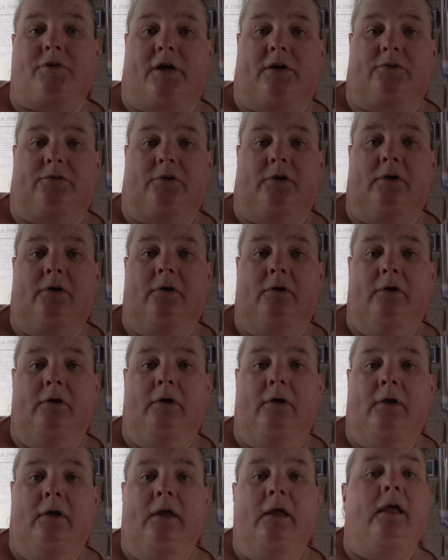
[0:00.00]
pressure,
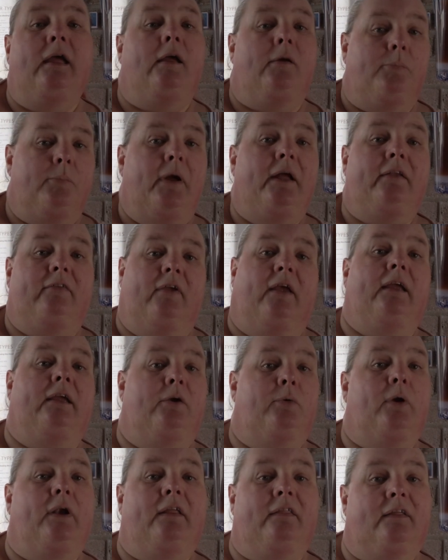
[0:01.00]
it may take
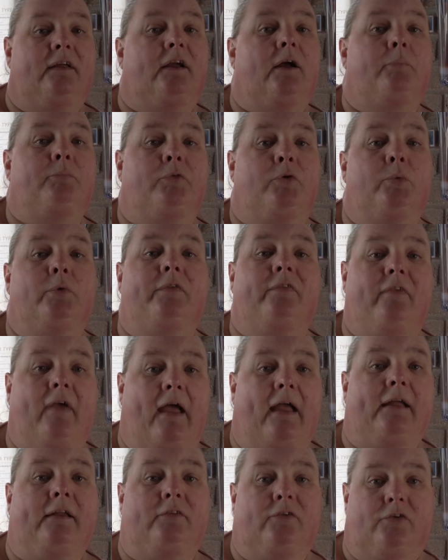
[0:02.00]
you anything up to a
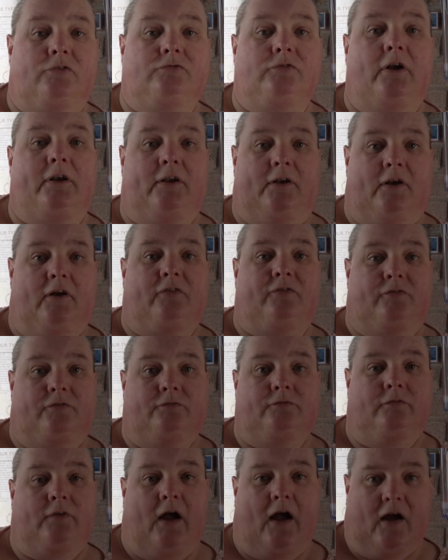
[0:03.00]
day to run enough
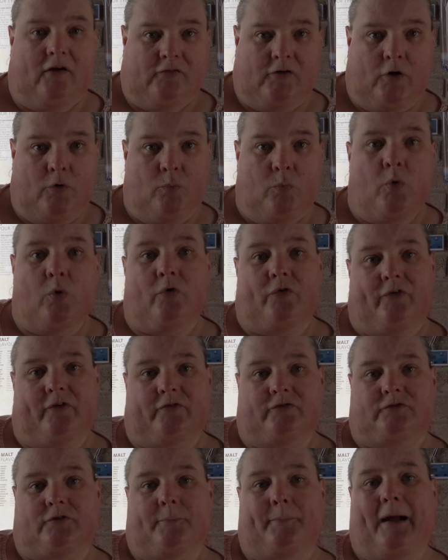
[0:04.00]
RO
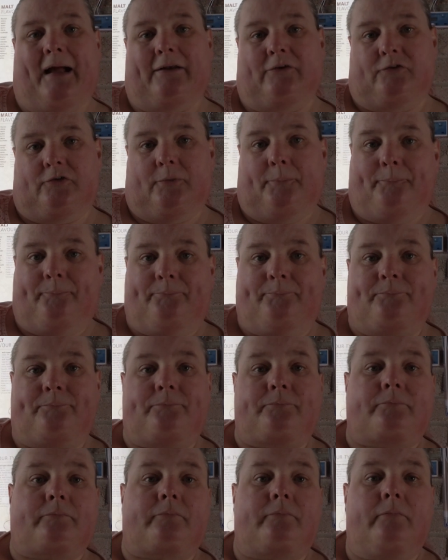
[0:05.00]
water for a batch.
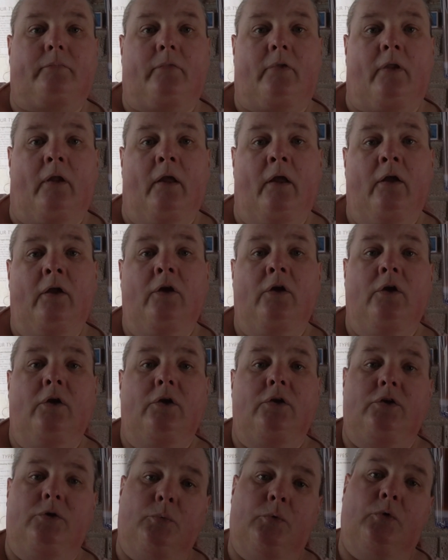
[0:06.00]

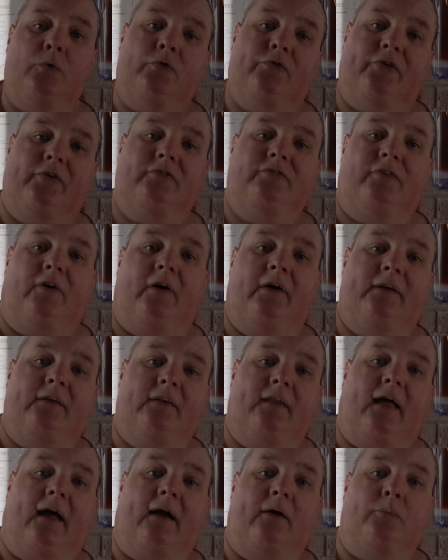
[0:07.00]
You will also
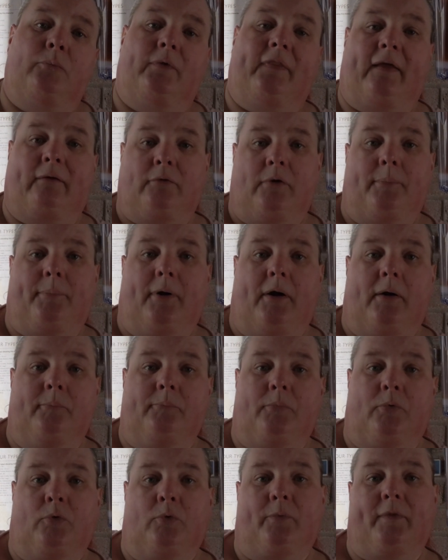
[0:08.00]
find that without a
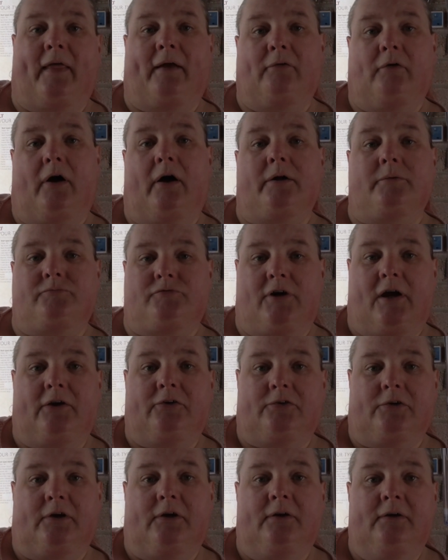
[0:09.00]
pump or without high
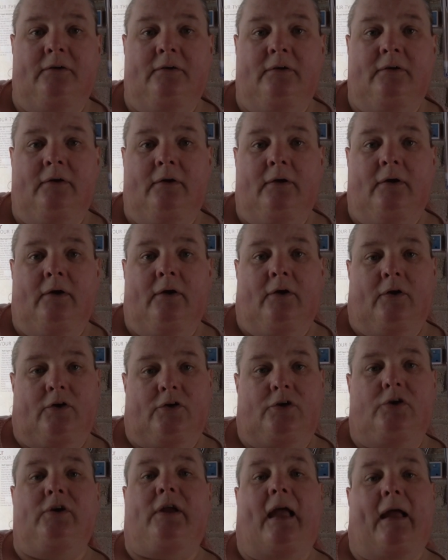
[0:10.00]
pressure,
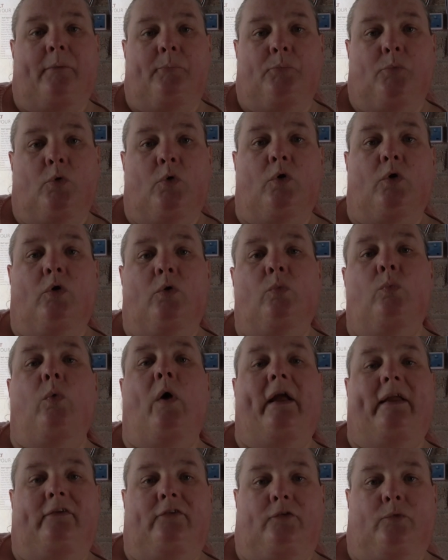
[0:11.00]
you get more
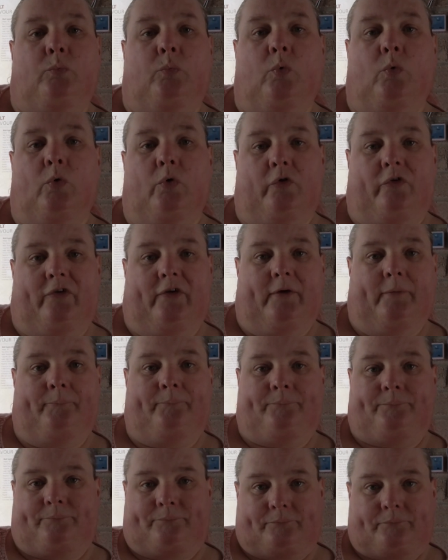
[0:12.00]
waste water
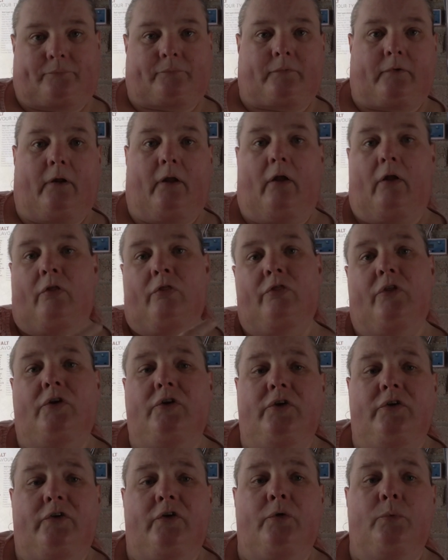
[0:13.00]
than
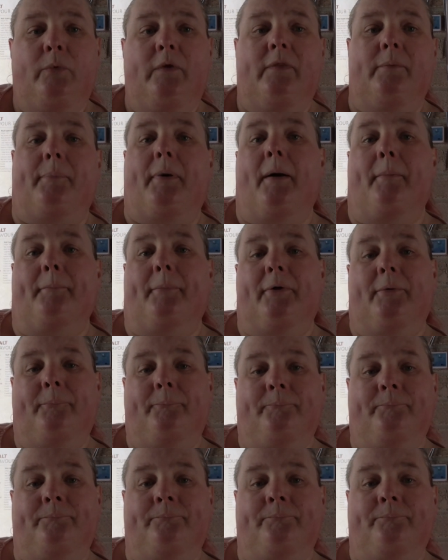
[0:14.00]
you do with a pump.